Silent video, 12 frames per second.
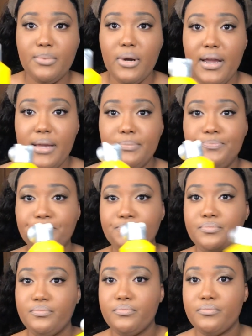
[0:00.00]
spray,
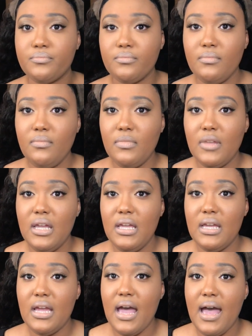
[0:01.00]

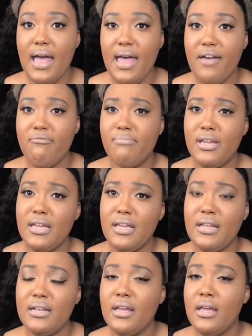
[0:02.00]
and I have
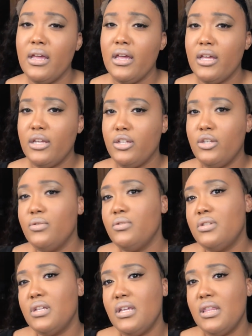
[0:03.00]
been
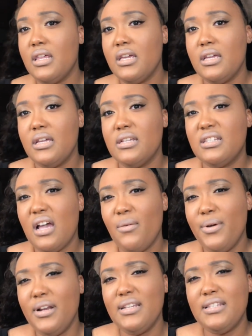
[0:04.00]
using this, I
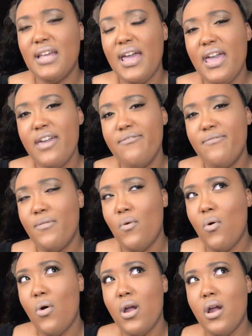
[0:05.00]
want to say,
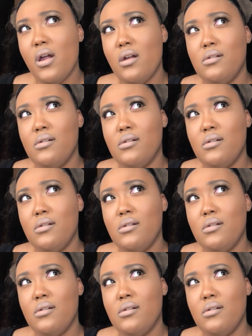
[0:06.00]
for